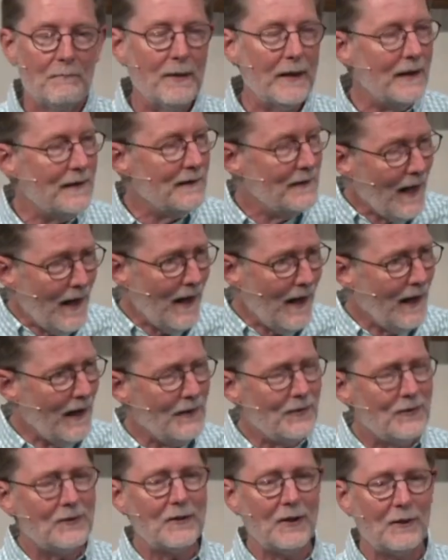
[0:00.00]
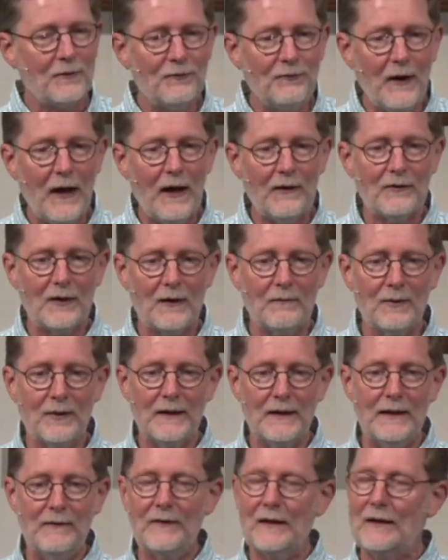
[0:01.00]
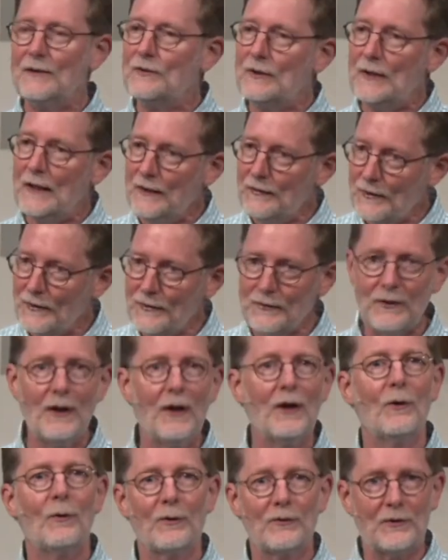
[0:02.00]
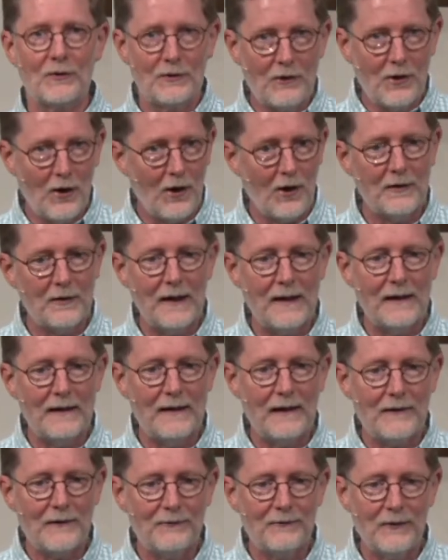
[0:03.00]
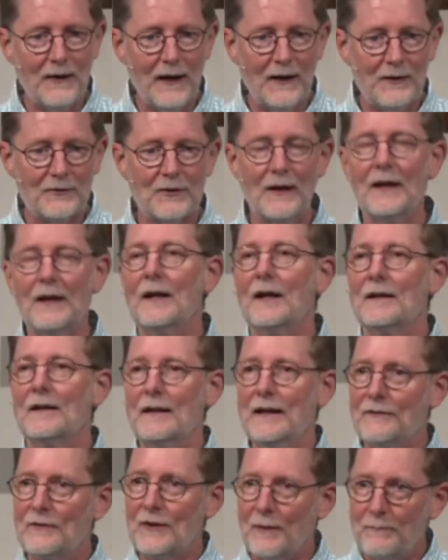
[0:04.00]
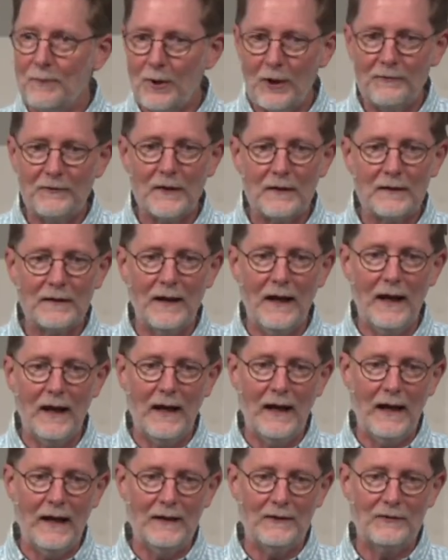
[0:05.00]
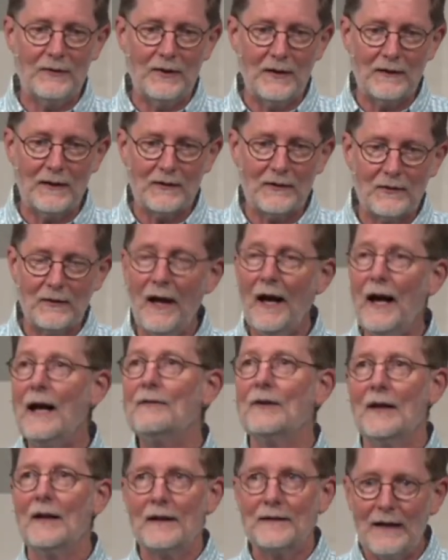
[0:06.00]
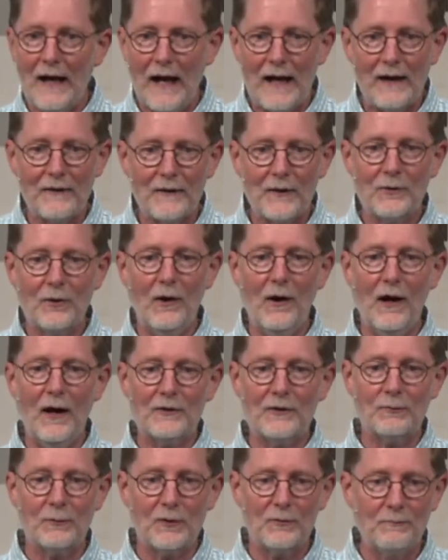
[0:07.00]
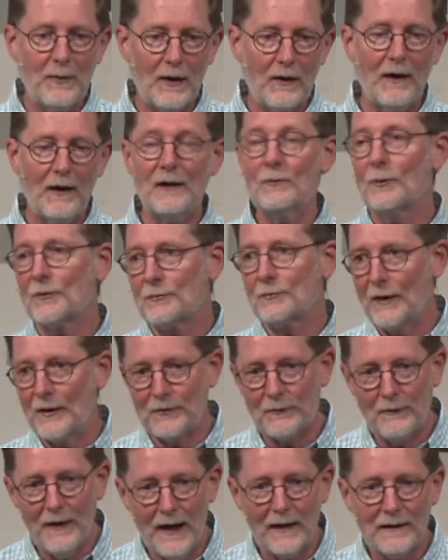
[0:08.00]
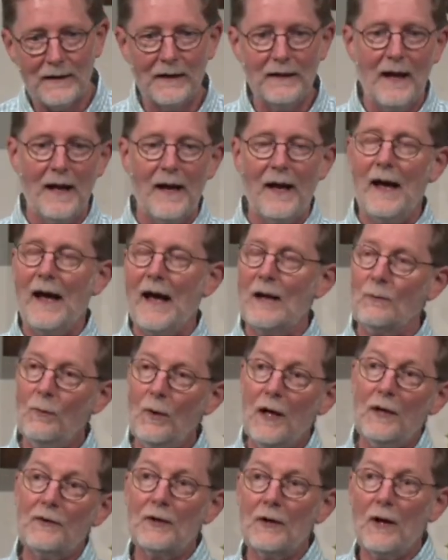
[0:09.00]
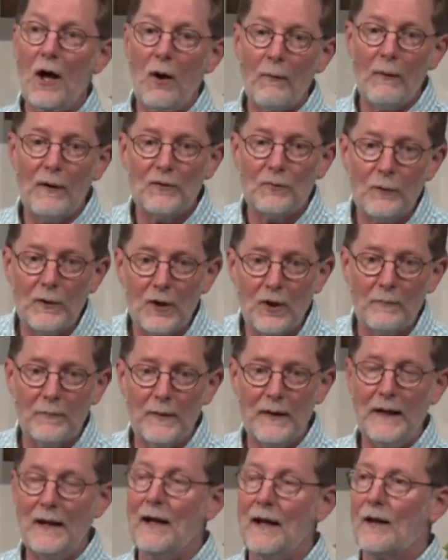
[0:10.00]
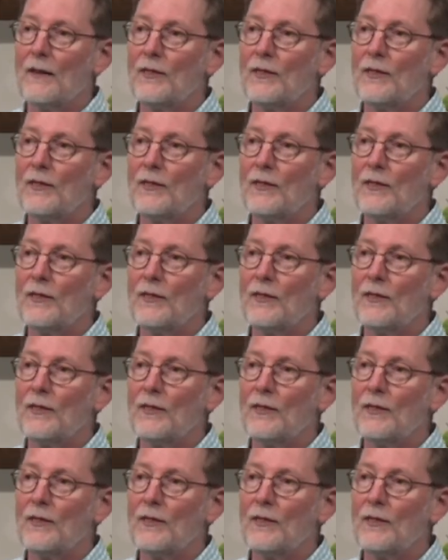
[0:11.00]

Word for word: it does confess and believe that Jesus was incarnated in the flesh, lived a perfect uh, and sinless life, died on the cross, was buried, was resurrected, and was and always will be the